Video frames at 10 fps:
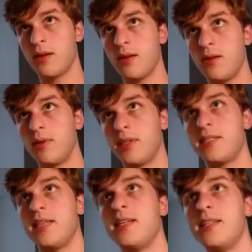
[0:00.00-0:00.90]
what this
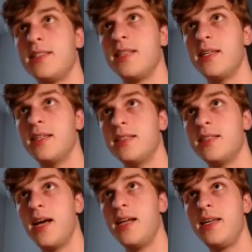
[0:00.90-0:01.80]
is
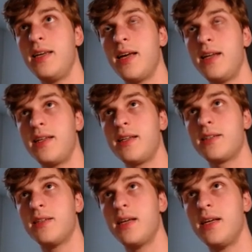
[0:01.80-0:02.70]
is any anything
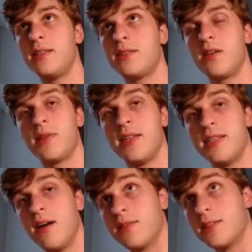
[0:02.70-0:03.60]
starting with a
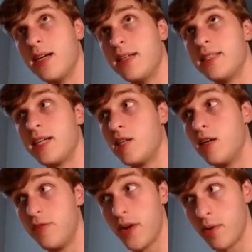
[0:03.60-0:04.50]
dollar sign is actually
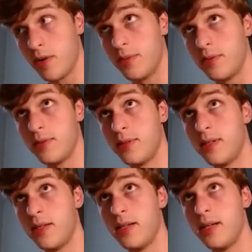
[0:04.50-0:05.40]
a variable.
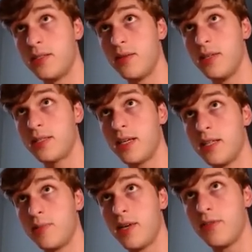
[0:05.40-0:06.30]
And so in this
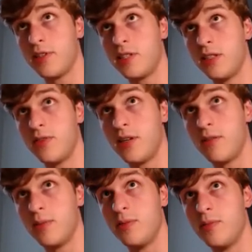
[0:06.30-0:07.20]
case, we have the shell
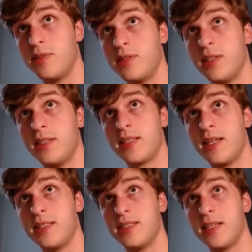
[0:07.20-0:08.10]
variable, which in this
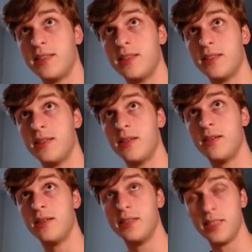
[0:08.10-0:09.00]
case is set to
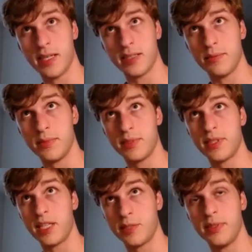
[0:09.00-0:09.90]
ZS
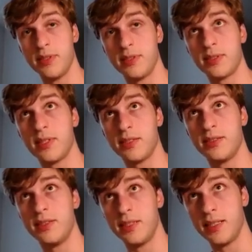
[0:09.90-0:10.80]
slash bin
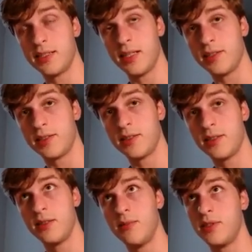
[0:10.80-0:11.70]
slash ZSH,
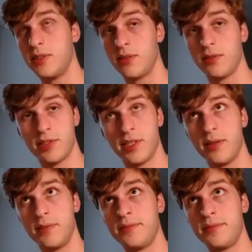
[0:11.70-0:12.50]
which is our shell.